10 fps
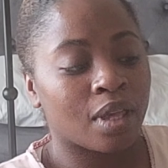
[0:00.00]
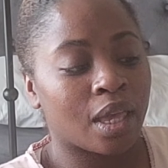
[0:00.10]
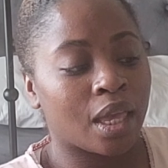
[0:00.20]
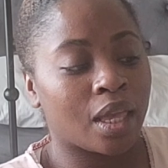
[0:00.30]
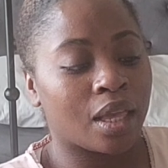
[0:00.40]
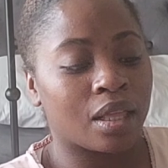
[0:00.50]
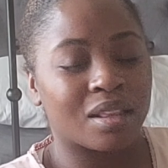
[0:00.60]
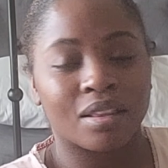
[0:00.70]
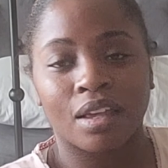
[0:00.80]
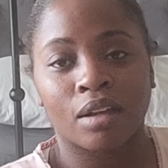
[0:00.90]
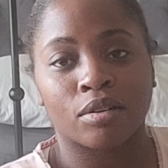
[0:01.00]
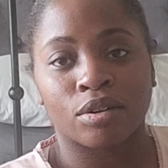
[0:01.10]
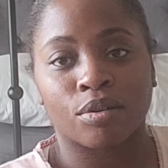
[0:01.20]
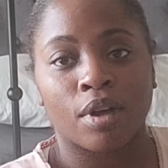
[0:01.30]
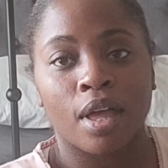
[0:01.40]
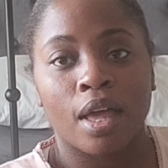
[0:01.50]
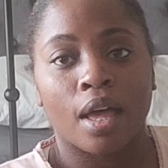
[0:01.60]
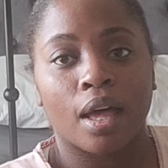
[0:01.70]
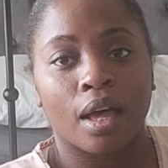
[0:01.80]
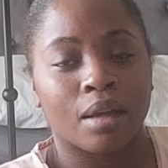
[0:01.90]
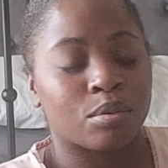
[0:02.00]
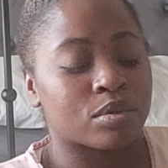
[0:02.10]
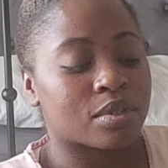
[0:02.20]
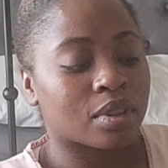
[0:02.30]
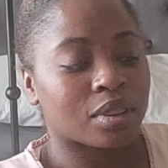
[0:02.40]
And I don't know. I was